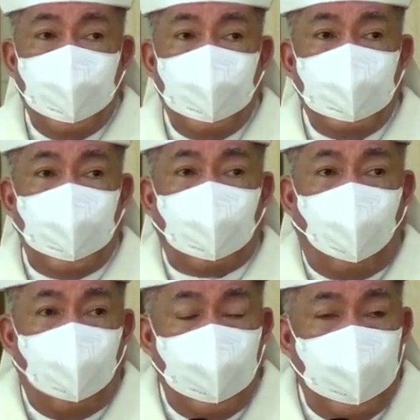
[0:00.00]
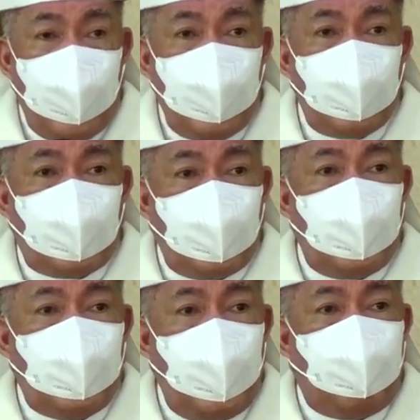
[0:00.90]
the calling
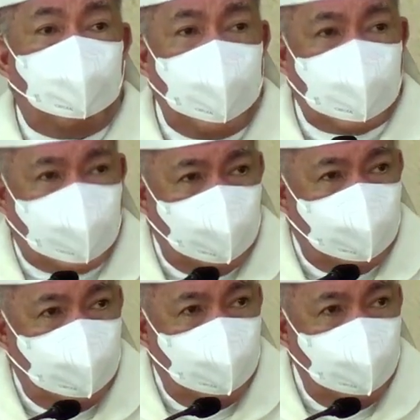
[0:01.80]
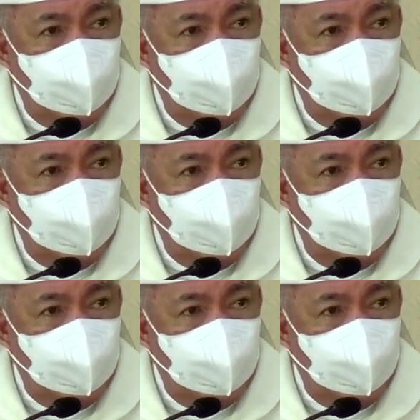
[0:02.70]
to the priesthood